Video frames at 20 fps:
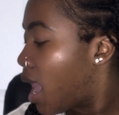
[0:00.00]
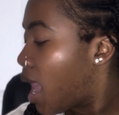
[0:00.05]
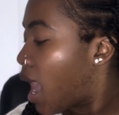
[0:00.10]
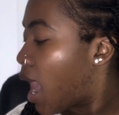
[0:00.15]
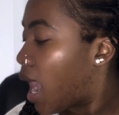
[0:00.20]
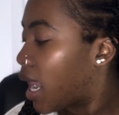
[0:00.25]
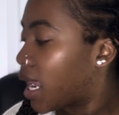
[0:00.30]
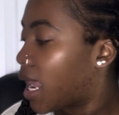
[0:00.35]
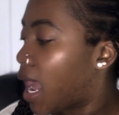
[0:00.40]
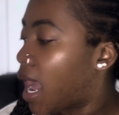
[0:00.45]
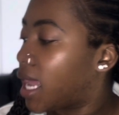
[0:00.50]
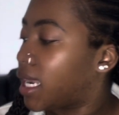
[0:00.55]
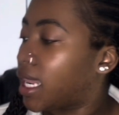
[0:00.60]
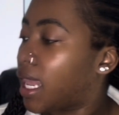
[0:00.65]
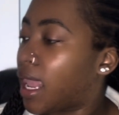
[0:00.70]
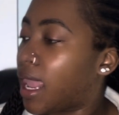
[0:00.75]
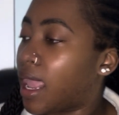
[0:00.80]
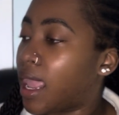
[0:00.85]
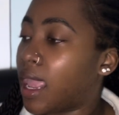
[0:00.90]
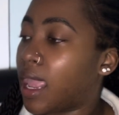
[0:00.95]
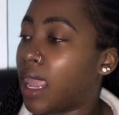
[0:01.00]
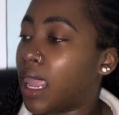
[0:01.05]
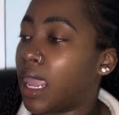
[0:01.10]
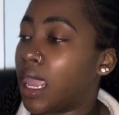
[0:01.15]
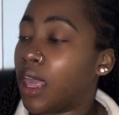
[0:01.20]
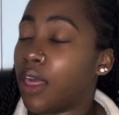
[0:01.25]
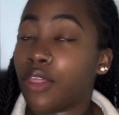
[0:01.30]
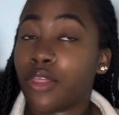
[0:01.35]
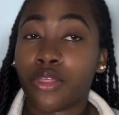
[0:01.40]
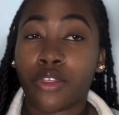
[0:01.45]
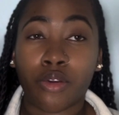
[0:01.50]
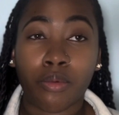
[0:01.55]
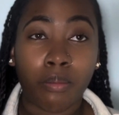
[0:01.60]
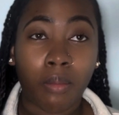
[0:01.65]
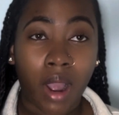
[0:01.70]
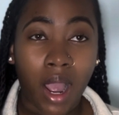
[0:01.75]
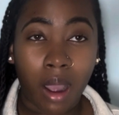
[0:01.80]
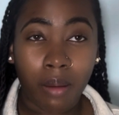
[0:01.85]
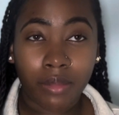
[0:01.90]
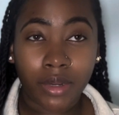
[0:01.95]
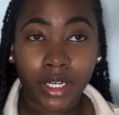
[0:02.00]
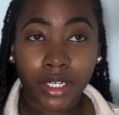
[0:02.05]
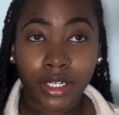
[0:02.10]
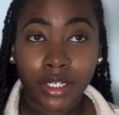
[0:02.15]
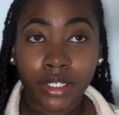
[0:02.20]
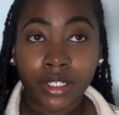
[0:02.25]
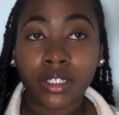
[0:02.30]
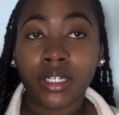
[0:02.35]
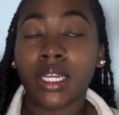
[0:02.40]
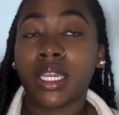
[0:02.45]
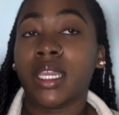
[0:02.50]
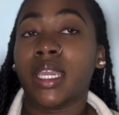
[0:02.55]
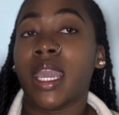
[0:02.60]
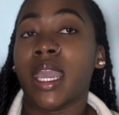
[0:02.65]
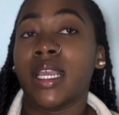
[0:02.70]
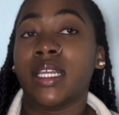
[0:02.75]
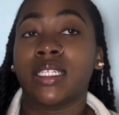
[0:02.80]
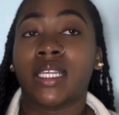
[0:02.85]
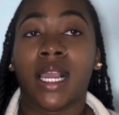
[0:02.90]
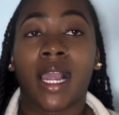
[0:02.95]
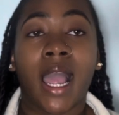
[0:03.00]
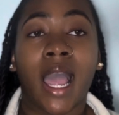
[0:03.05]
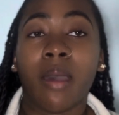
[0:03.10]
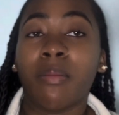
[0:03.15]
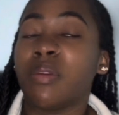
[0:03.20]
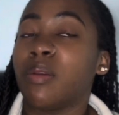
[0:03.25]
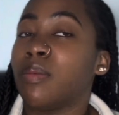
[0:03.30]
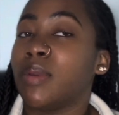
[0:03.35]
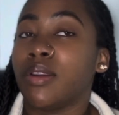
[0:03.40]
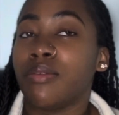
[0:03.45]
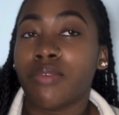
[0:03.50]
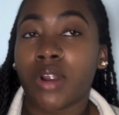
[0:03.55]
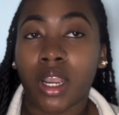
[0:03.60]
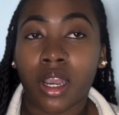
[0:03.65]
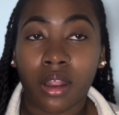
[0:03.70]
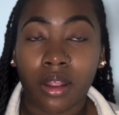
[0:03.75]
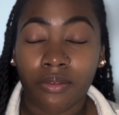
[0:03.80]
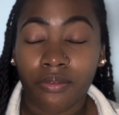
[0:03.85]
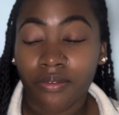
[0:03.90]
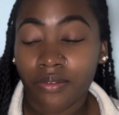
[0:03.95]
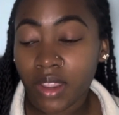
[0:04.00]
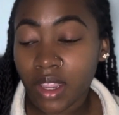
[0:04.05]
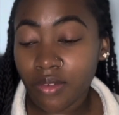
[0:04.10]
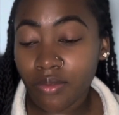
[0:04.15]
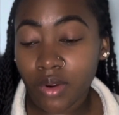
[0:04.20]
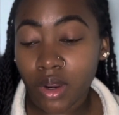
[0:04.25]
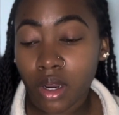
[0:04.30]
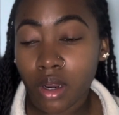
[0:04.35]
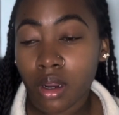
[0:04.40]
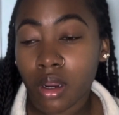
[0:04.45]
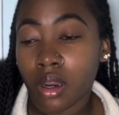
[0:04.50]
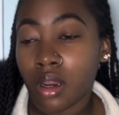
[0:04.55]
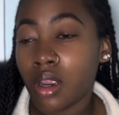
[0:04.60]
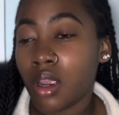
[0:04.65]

I got a thermometer in case like I happen to be running a fever.